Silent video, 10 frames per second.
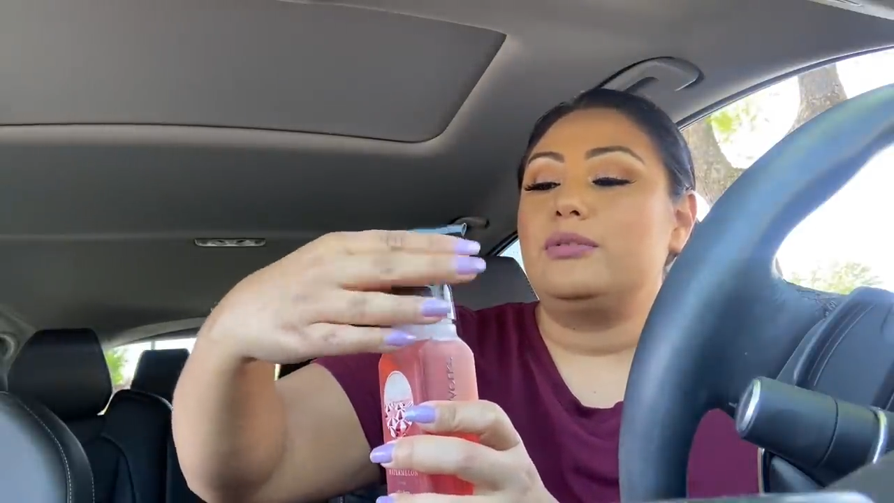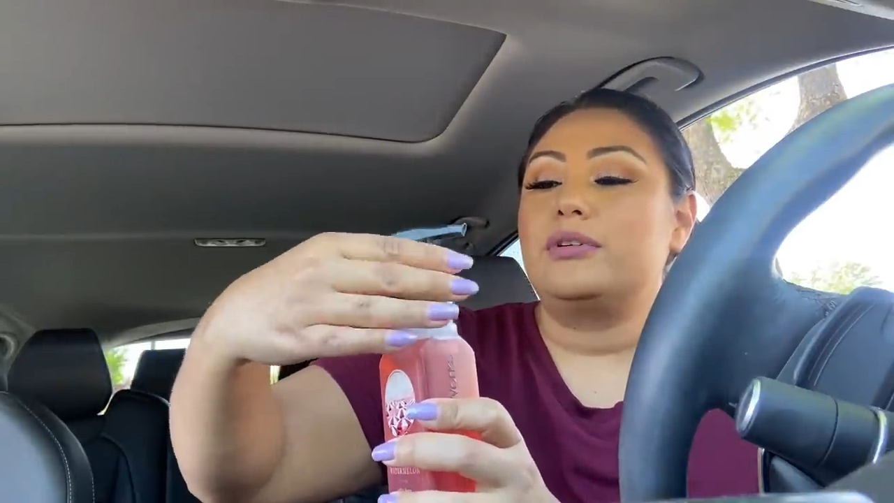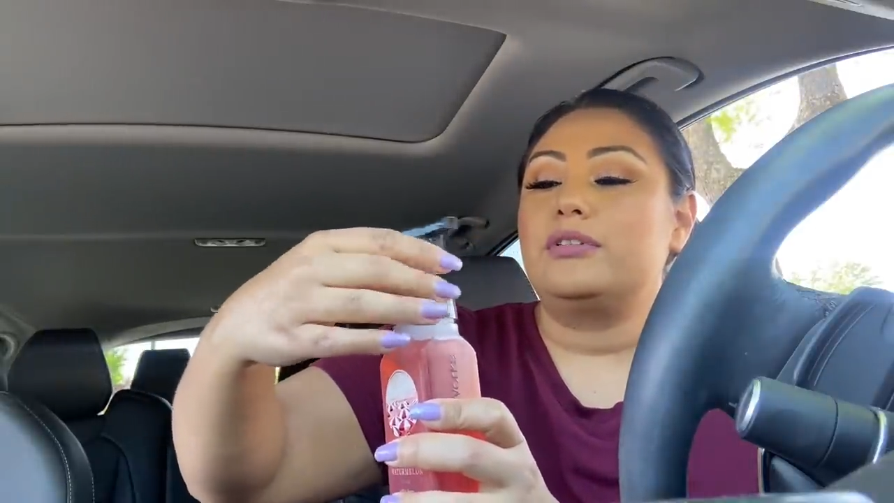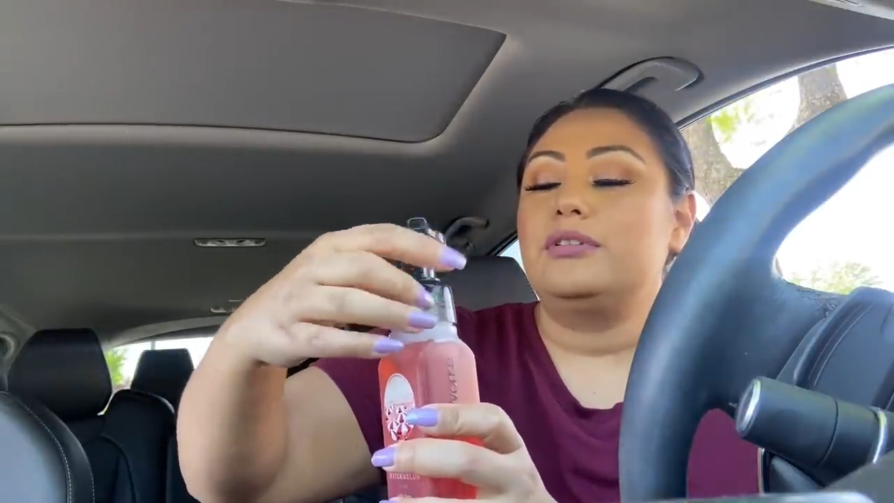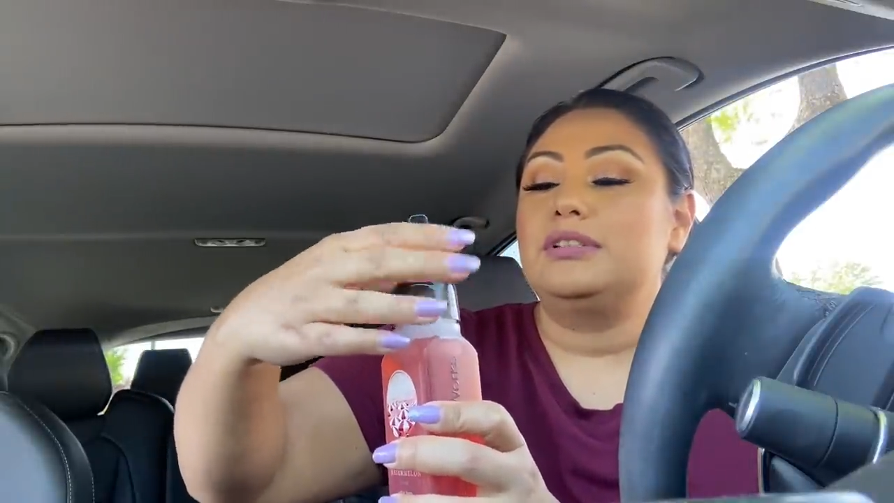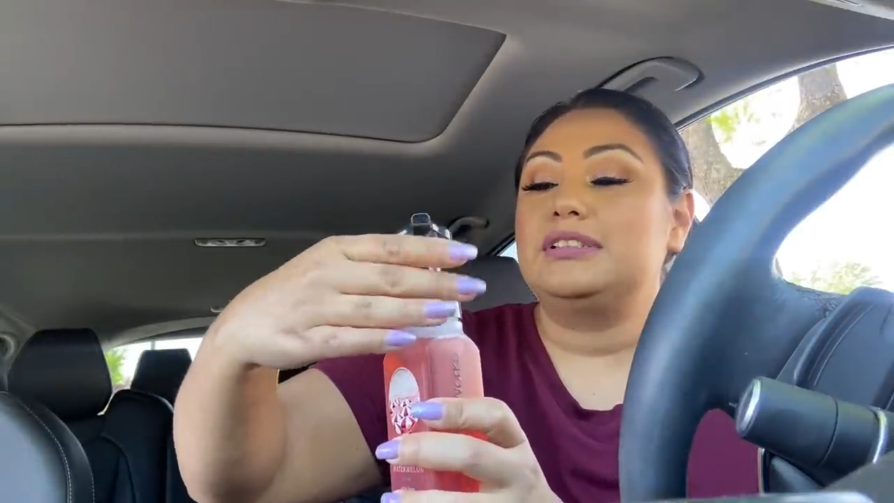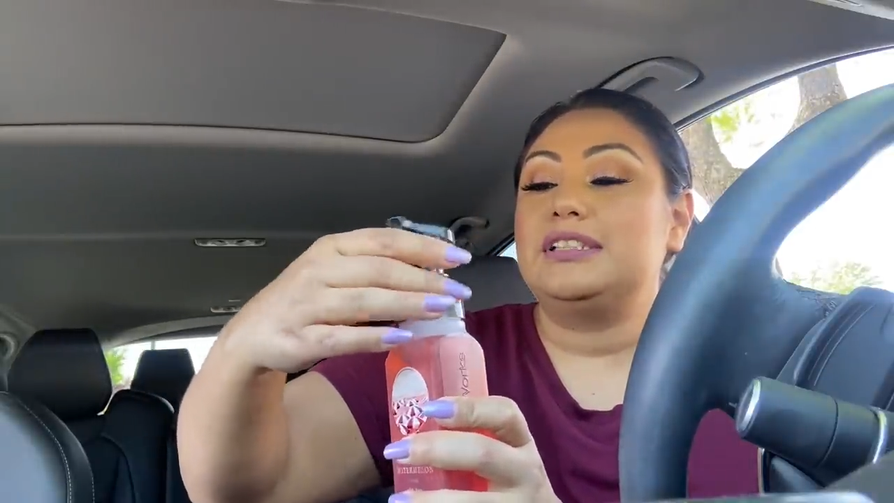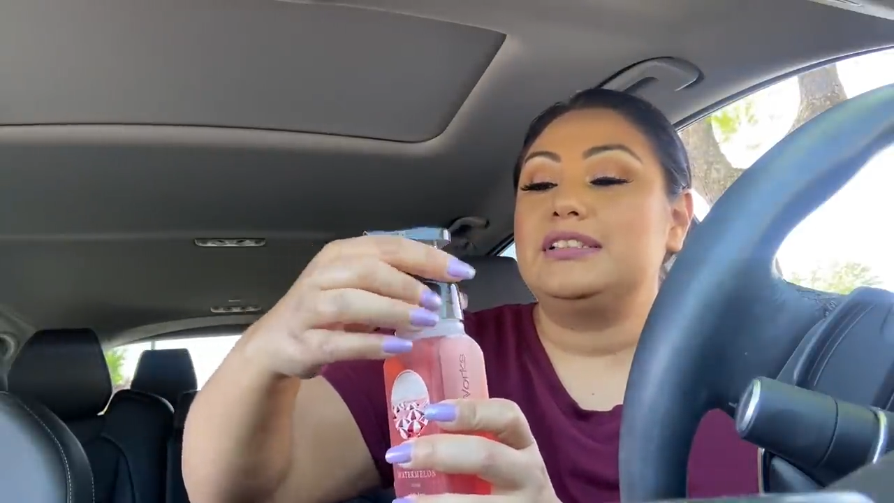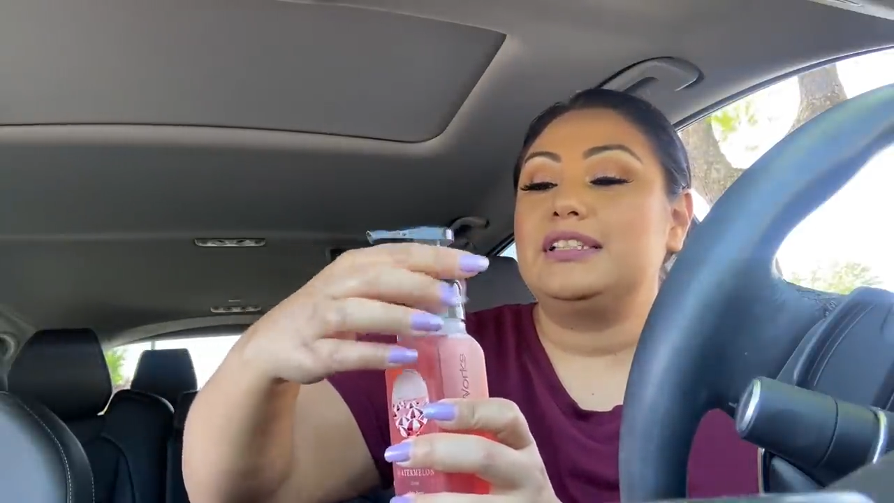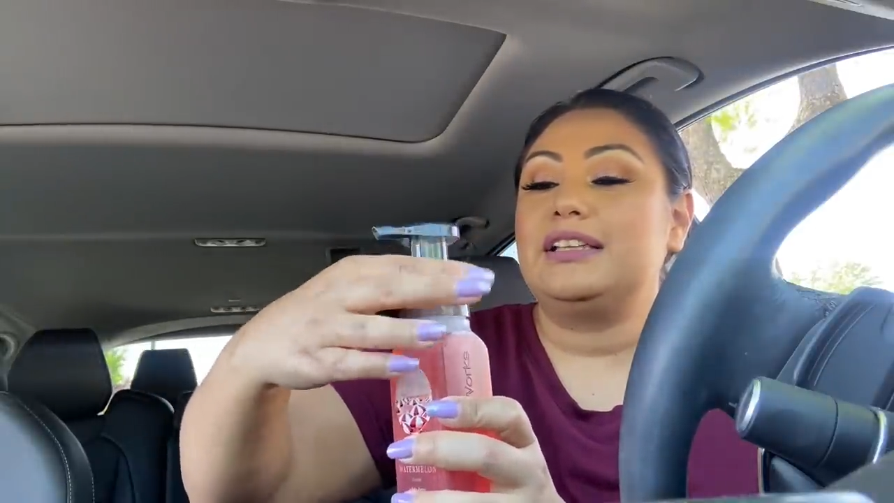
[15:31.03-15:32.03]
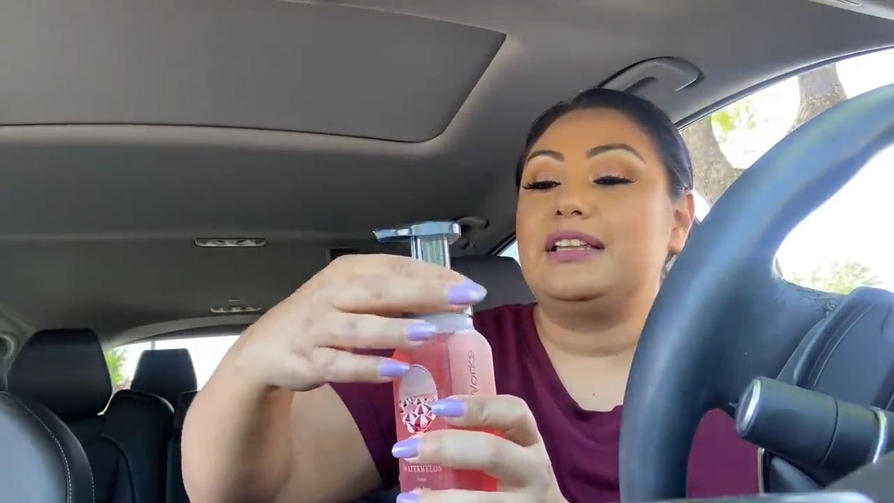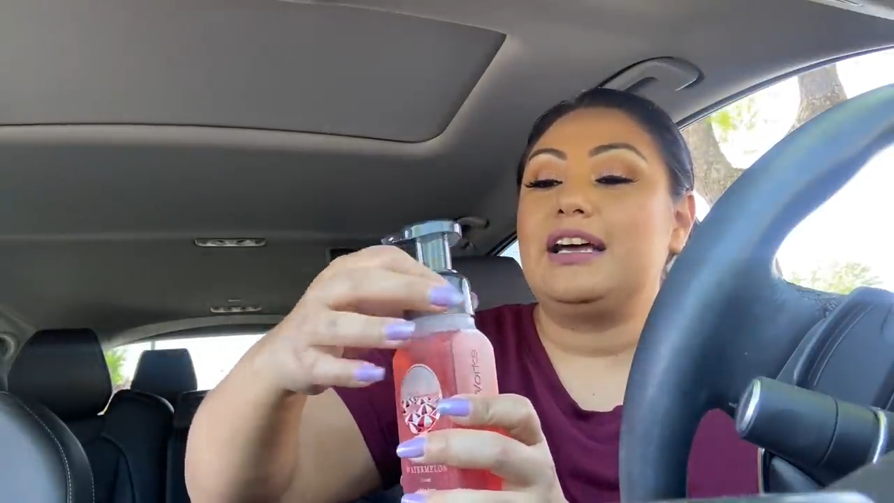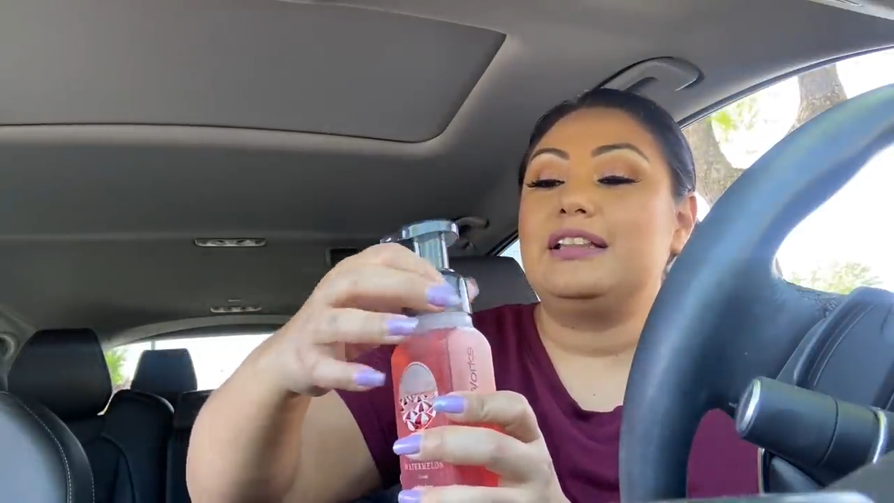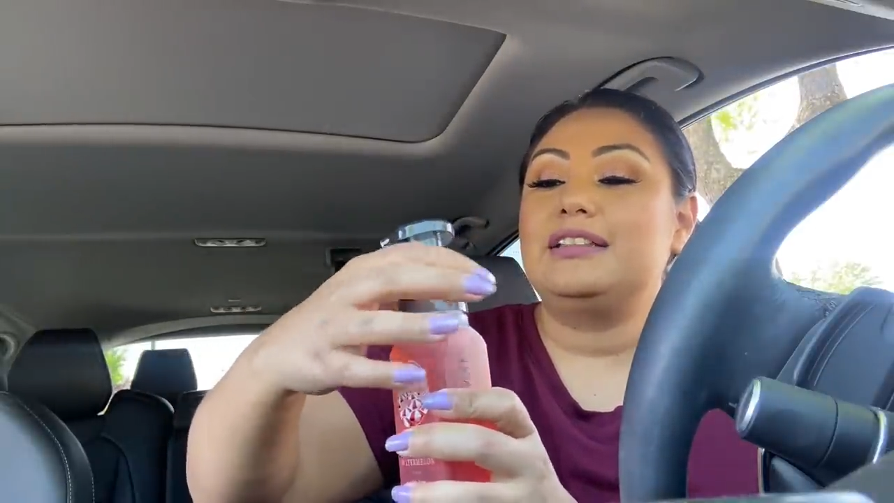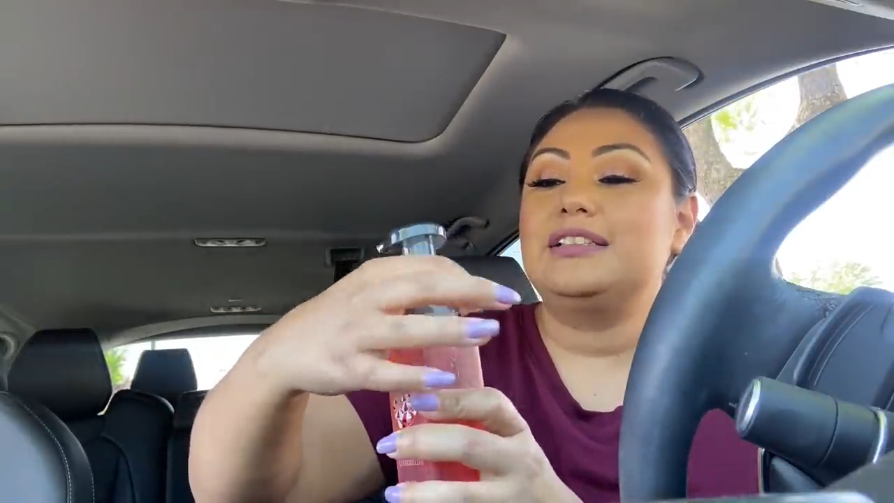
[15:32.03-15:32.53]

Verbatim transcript: or scents like that,